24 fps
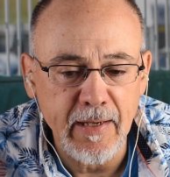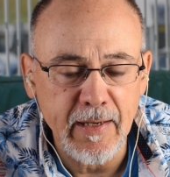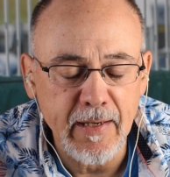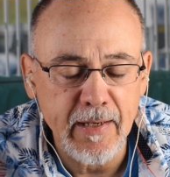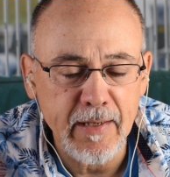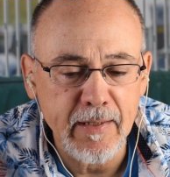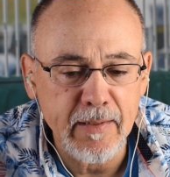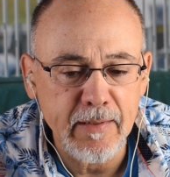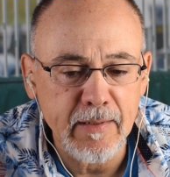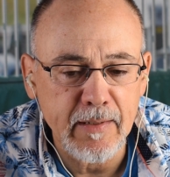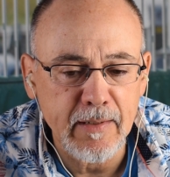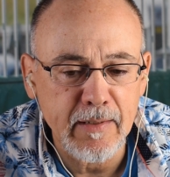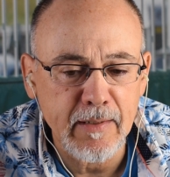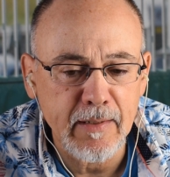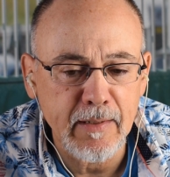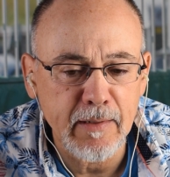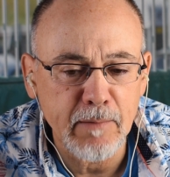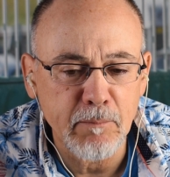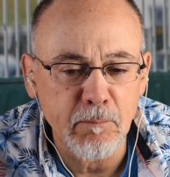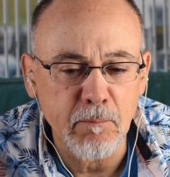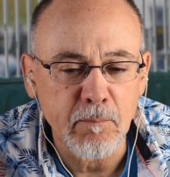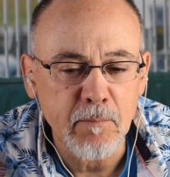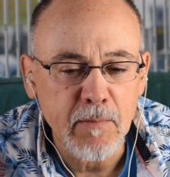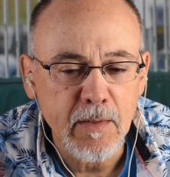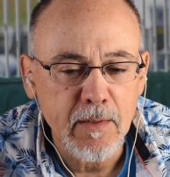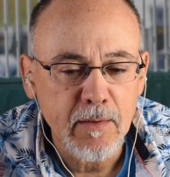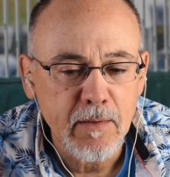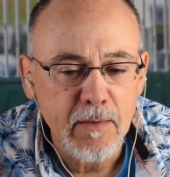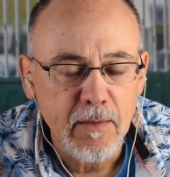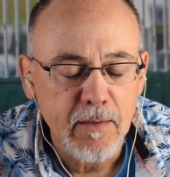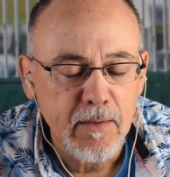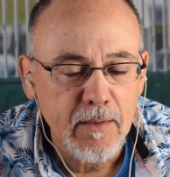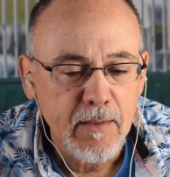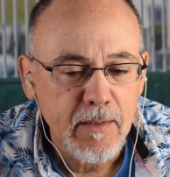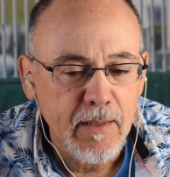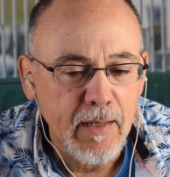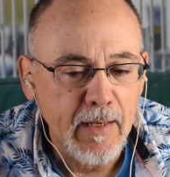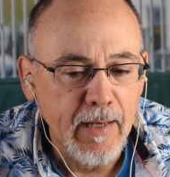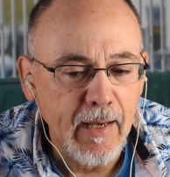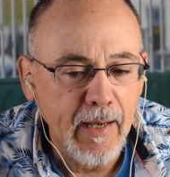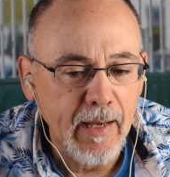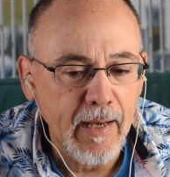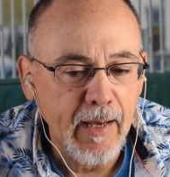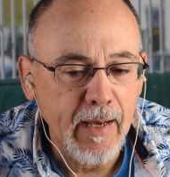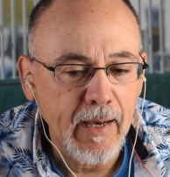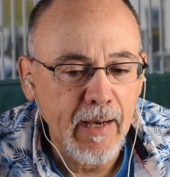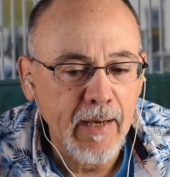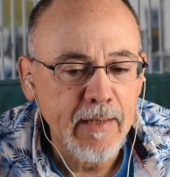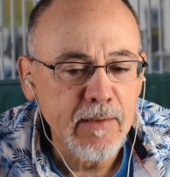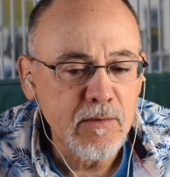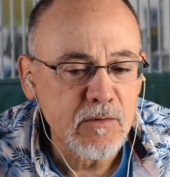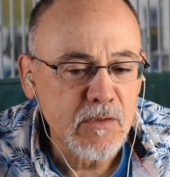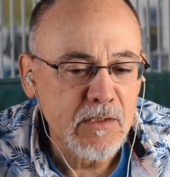and I